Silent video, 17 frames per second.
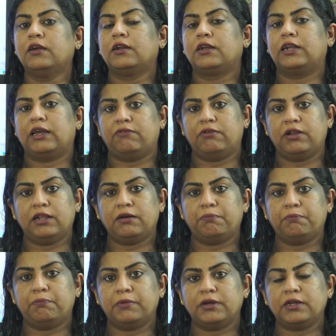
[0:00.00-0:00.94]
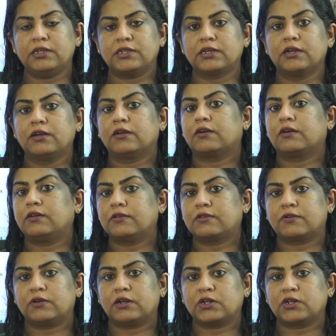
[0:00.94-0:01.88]
development,
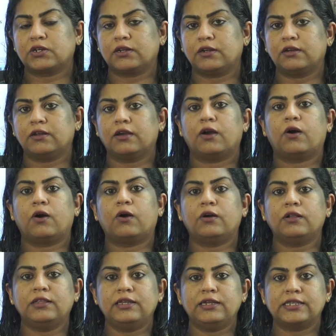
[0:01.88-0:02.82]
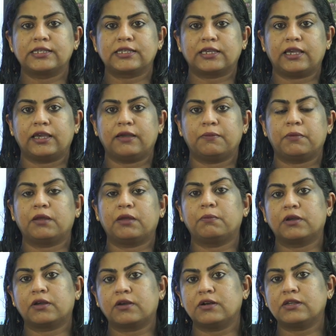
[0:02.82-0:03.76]
construction, all these came, and
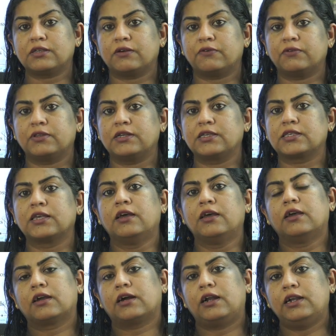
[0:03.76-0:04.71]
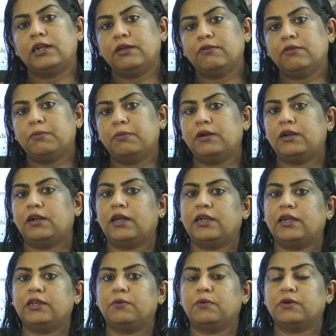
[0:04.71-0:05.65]
because of this cultivable
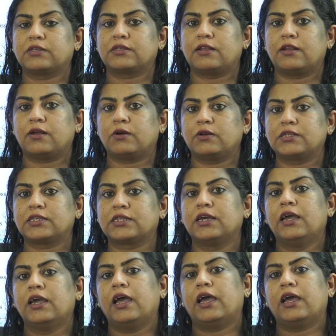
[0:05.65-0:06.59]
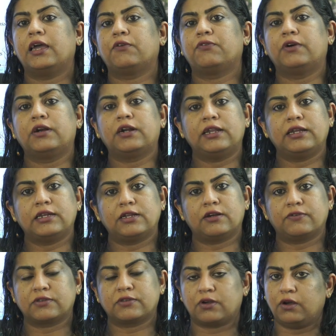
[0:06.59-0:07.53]
land was lost and fertility
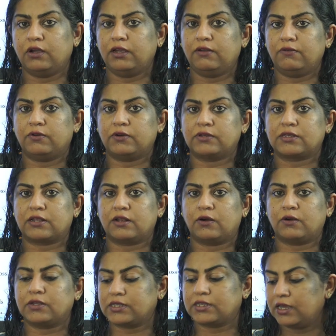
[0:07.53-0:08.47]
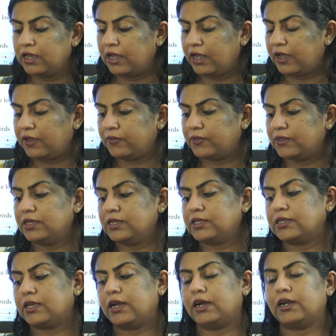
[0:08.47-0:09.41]
of soil was lost, and
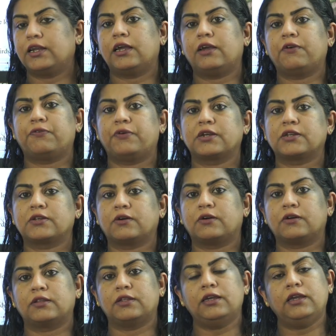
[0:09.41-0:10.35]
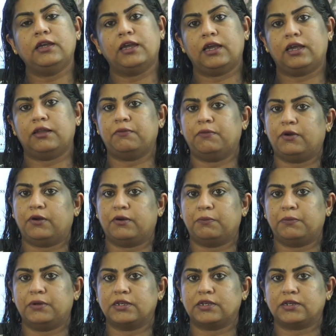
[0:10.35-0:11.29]
this had effect on the
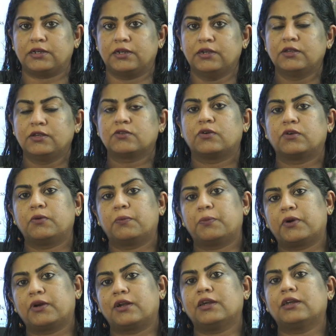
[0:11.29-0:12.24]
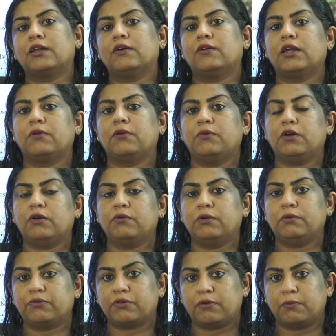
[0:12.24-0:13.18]
environment. So to protect our
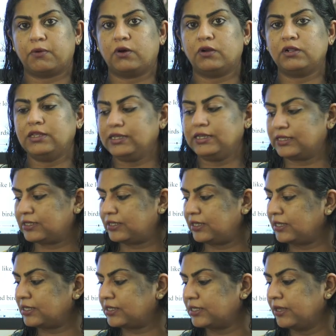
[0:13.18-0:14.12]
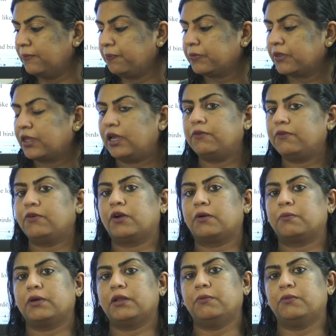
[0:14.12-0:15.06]
environment from all these things,
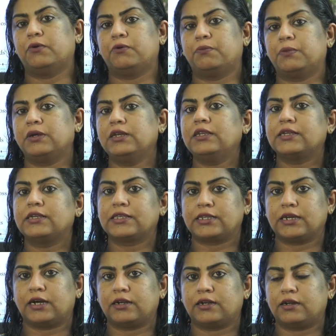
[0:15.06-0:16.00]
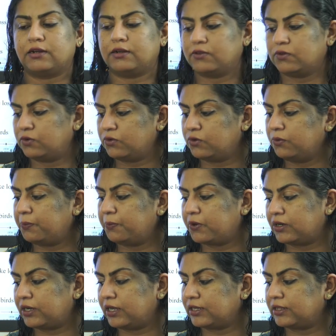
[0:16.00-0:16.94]
environment movement started. So to
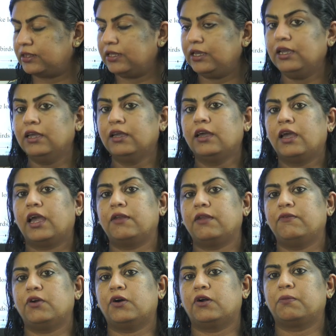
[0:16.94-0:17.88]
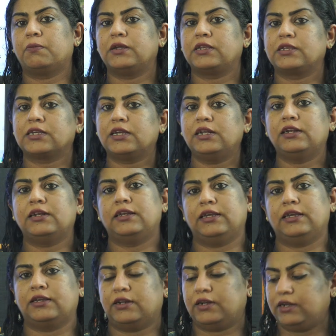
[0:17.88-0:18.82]
protect the environmental
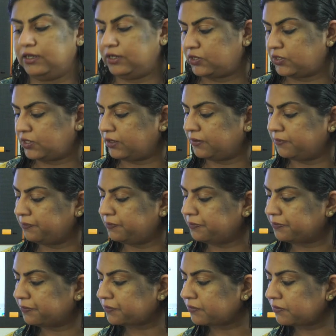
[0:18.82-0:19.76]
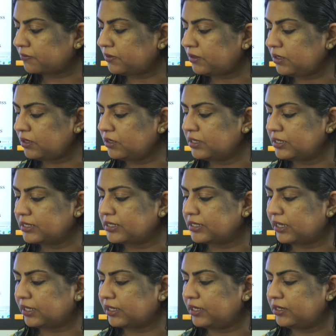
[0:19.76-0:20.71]
degradation. The
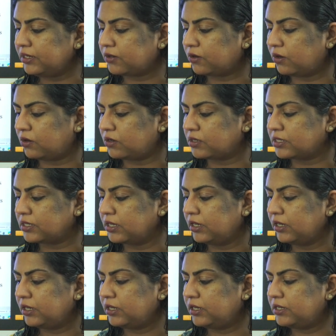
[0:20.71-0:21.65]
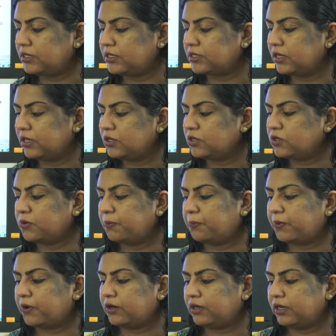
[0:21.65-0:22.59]
second cause is to
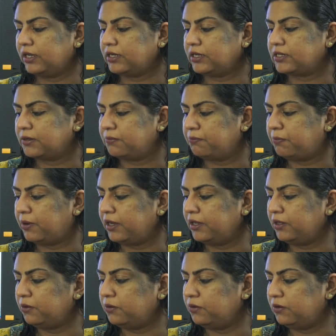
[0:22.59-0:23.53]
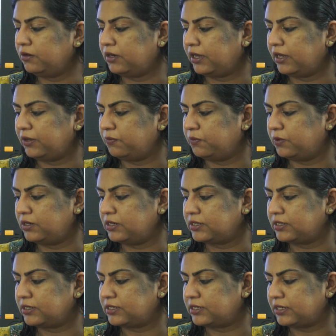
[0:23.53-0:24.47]
protect
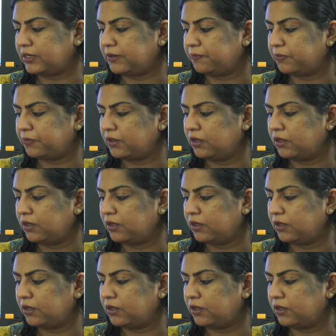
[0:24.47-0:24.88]
biodiversity.